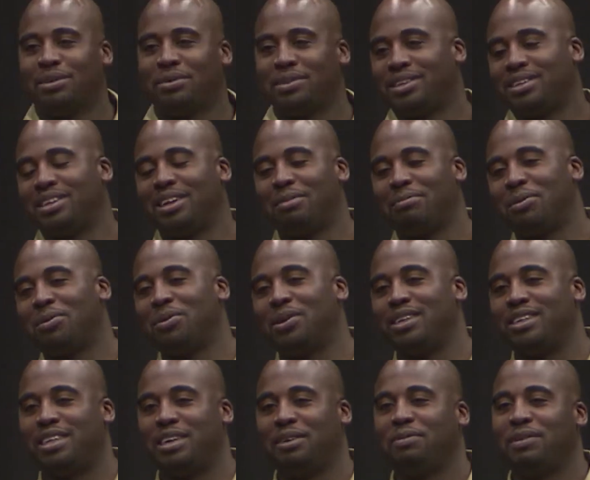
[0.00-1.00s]
with the number
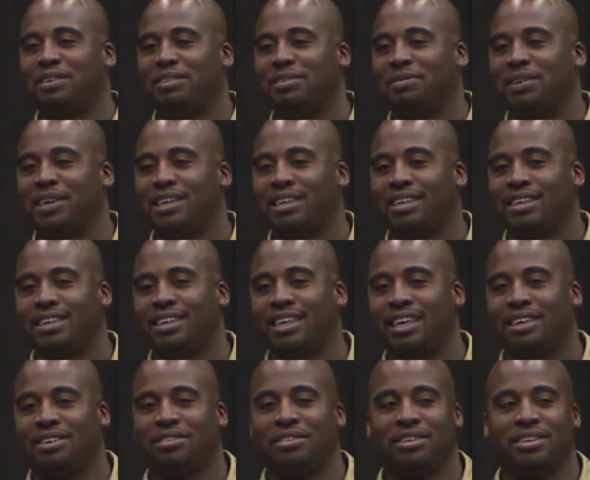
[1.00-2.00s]
one defensive end in the
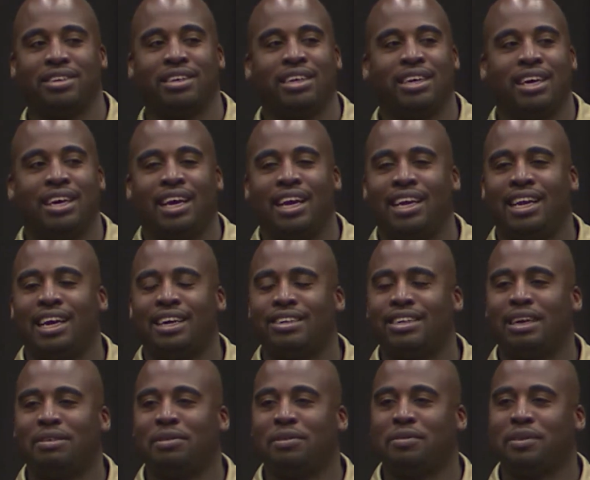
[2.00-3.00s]
nation, and I'll
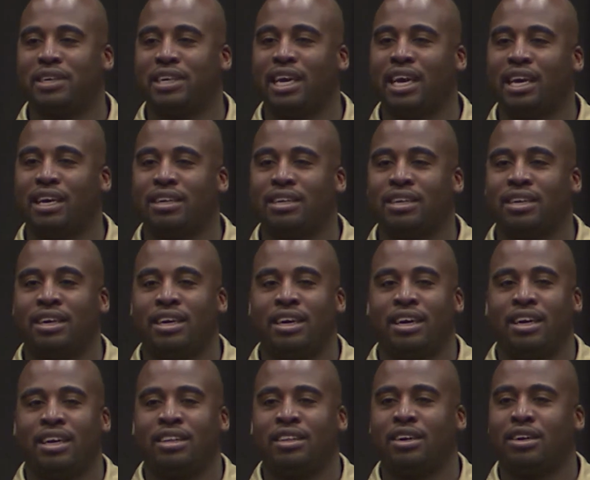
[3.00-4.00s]
never forget,
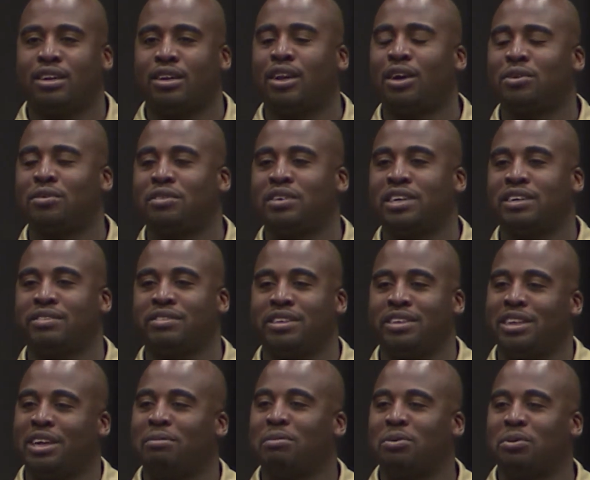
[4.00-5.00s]
the closest the
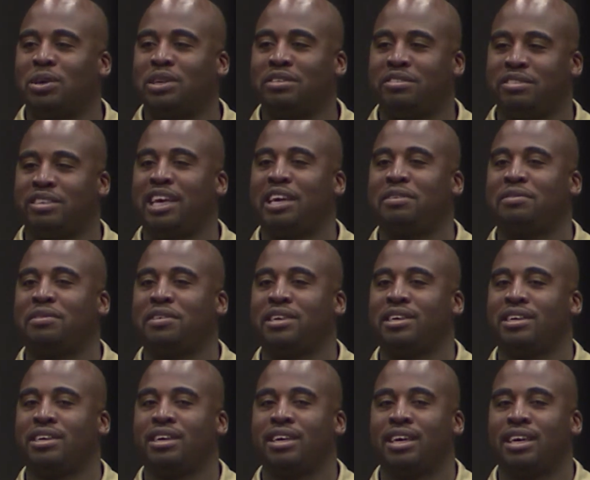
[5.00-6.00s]
number one
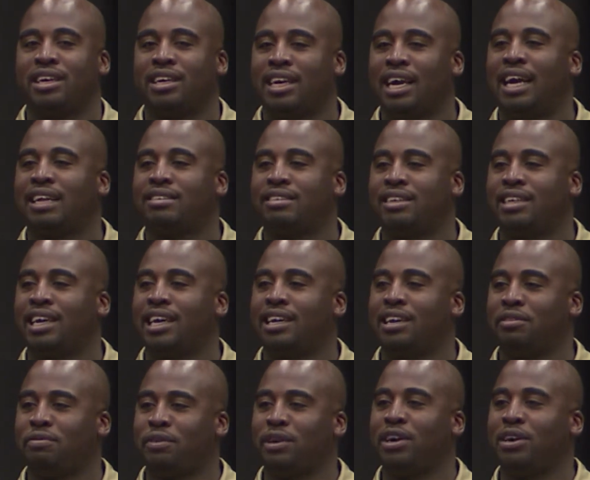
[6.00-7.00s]
safety got to the
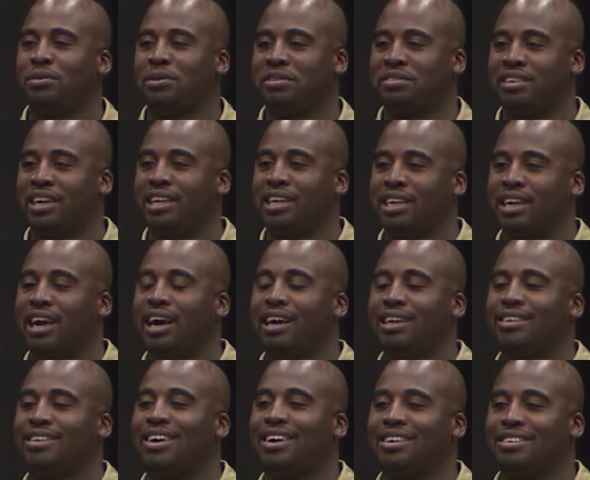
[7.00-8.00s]
NFL was selling
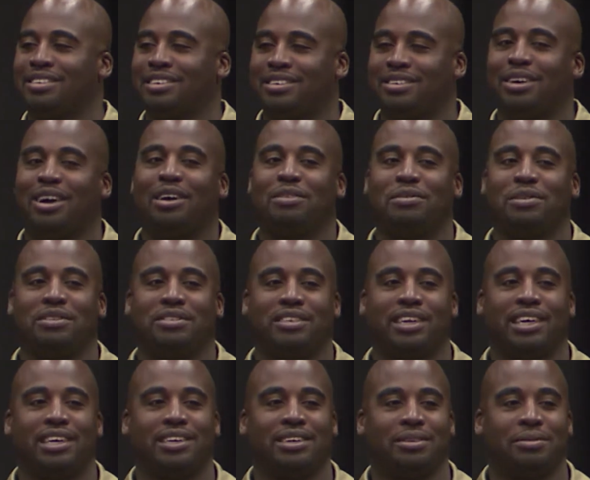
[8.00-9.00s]
hot dogs at Dolphin
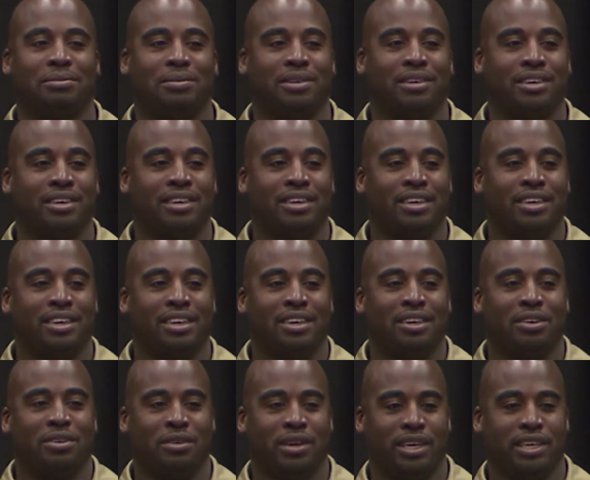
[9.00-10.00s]
Stadium,
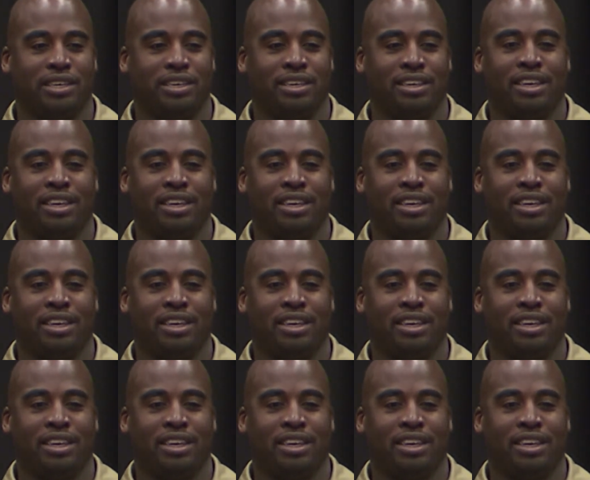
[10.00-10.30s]
right?